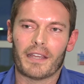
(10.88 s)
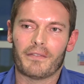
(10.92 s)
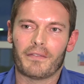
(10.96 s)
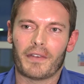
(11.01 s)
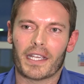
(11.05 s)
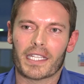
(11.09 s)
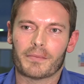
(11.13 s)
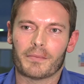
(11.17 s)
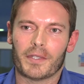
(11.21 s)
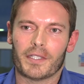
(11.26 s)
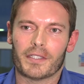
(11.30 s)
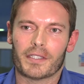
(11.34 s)

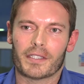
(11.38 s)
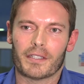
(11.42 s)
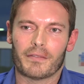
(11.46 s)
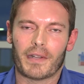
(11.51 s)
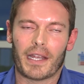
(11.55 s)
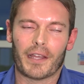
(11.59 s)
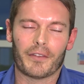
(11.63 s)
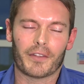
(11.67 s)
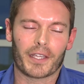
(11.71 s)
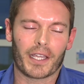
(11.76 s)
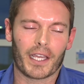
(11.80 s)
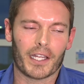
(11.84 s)
investments
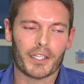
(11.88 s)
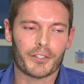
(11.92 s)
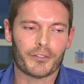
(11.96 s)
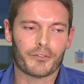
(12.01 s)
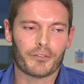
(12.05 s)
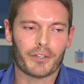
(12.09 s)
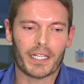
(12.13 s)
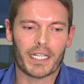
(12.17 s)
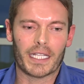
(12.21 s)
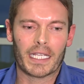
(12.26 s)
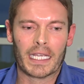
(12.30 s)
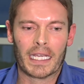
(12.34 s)
around the
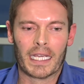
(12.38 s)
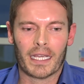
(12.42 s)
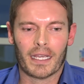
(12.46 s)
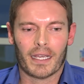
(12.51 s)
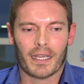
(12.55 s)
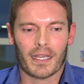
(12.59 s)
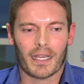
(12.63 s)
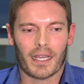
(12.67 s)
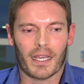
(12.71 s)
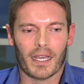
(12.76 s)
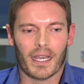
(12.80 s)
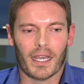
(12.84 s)
country.
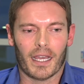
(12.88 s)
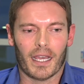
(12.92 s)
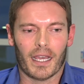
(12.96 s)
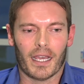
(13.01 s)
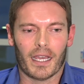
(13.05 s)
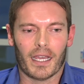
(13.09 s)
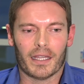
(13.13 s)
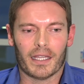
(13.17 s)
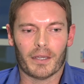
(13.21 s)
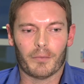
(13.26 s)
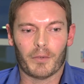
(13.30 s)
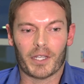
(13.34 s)

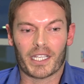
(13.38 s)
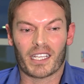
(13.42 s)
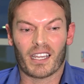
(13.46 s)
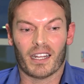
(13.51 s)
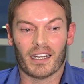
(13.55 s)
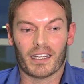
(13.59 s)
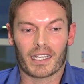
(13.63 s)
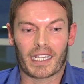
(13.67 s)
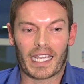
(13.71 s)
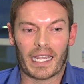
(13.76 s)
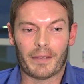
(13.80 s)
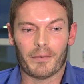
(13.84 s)
And then we
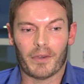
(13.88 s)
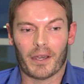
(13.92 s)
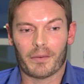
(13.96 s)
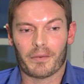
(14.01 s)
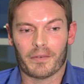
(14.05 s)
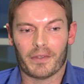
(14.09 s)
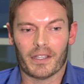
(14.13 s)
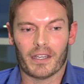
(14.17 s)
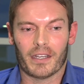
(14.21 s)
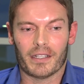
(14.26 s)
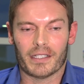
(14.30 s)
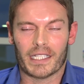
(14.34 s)
kind of came up
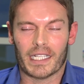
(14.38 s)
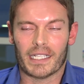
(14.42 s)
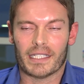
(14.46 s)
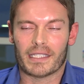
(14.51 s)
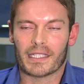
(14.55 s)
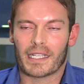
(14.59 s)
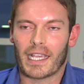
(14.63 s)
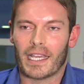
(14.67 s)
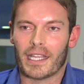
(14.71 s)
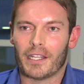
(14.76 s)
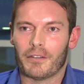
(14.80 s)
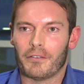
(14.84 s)
with the idea
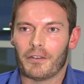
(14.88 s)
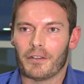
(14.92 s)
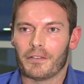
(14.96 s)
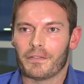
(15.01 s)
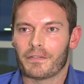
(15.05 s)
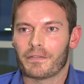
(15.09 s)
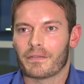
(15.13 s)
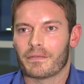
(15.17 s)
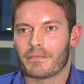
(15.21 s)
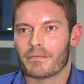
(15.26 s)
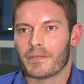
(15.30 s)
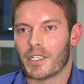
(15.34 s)
together
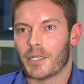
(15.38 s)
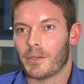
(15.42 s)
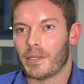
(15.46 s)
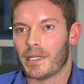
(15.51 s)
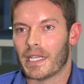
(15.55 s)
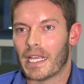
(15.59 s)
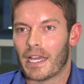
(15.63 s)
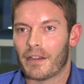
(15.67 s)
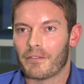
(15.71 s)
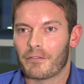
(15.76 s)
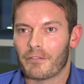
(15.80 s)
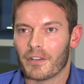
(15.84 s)
of
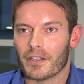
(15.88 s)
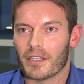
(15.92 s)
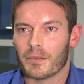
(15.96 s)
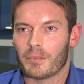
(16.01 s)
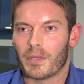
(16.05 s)
doing that for other